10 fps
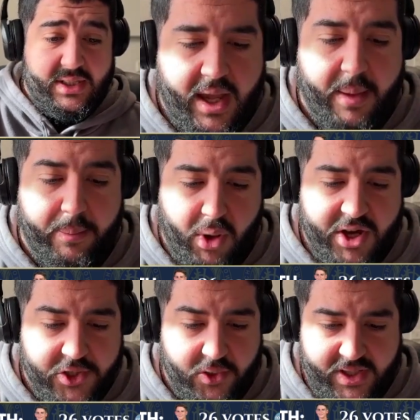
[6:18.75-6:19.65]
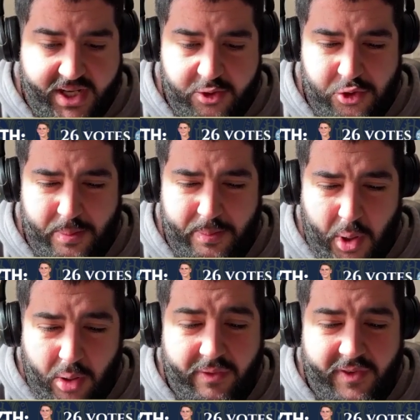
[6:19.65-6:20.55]
and Brayshaw and Young should
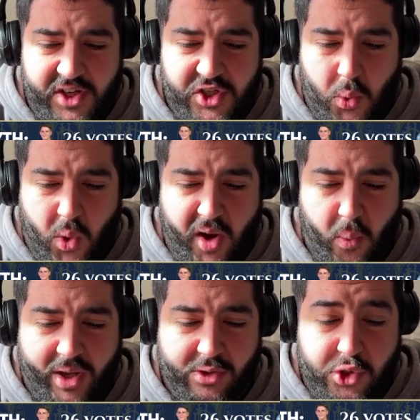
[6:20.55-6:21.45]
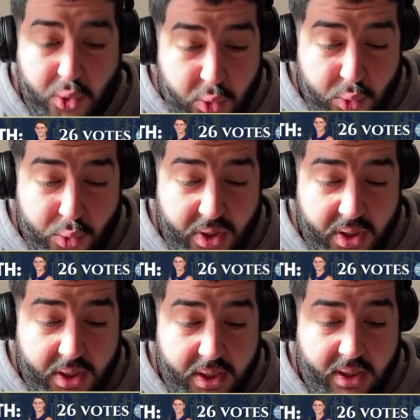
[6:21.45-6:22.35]
both finish quite well too.
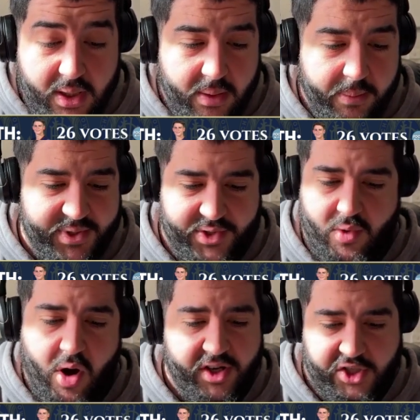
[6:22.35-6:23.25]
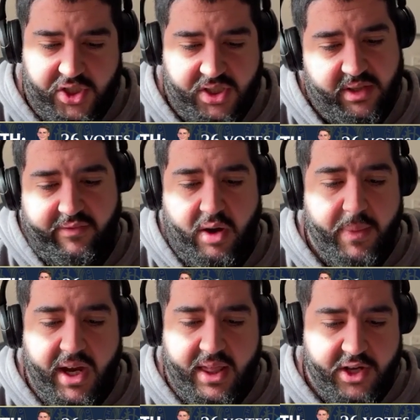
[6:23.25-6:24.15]
But Sarong is just the front
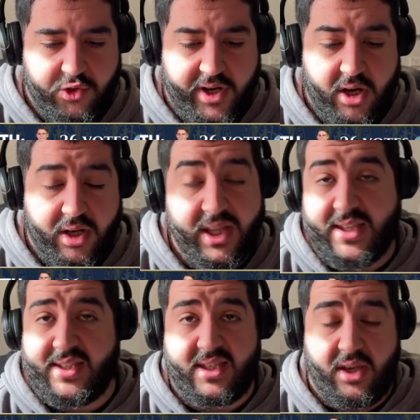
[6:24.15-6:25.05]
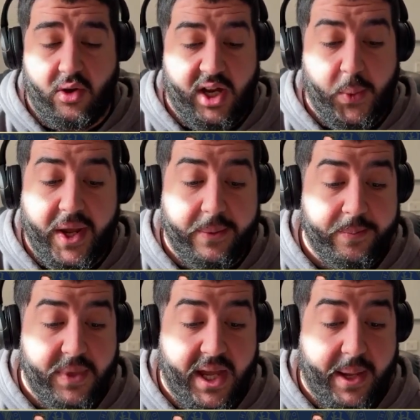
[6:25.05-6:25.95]
man of that trio, at least this year anyway.
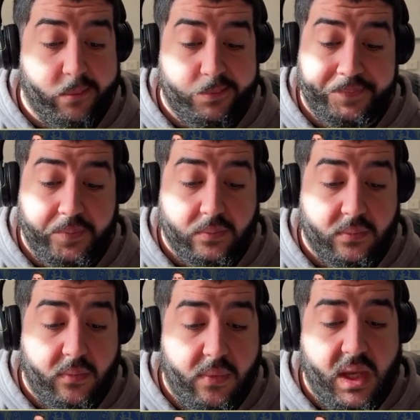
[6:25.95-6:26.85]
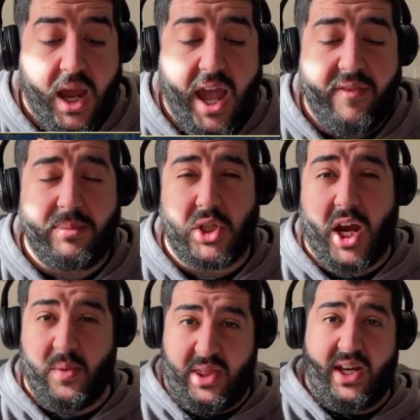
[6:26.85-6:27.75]
I have him
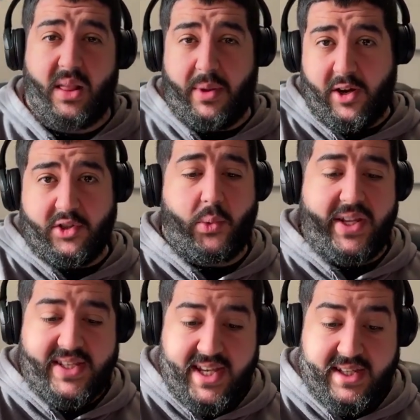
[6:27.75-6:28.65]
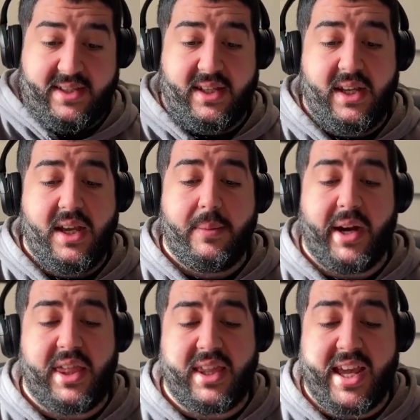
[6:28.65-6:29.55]
tied with another player on 26, but I
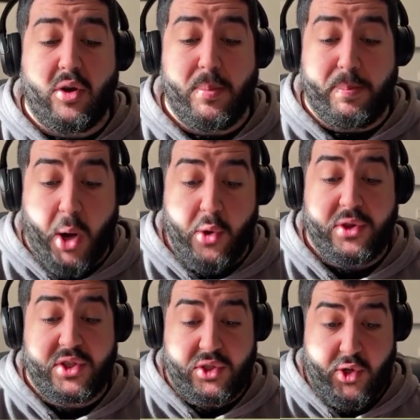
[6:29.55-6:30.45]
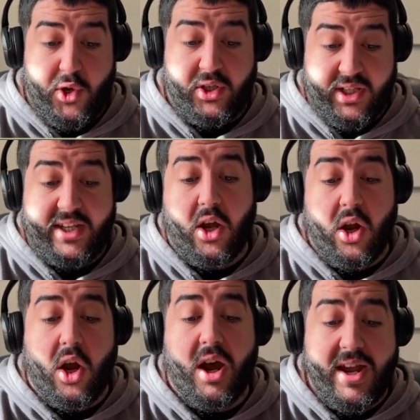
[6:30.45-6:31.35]
think they could both certainly go
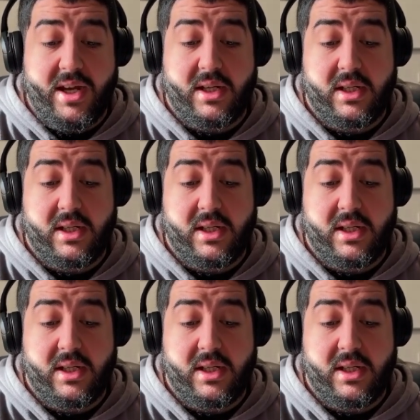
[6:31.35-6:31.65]
higher.